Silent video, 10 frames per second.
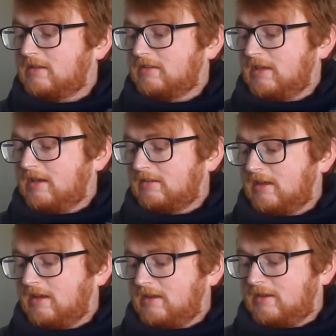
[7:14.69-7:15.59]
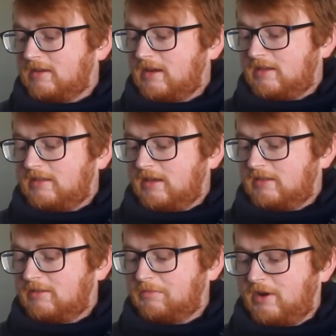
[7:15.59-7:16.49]
Things I like, I
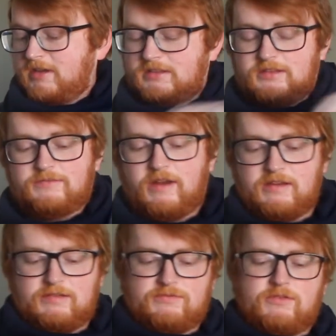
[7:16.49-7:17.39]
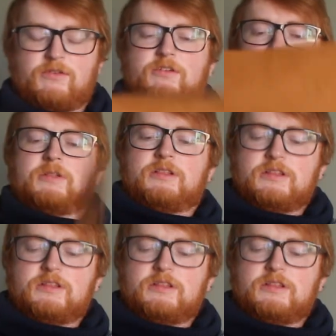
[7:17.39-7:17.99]
think the price is very affordable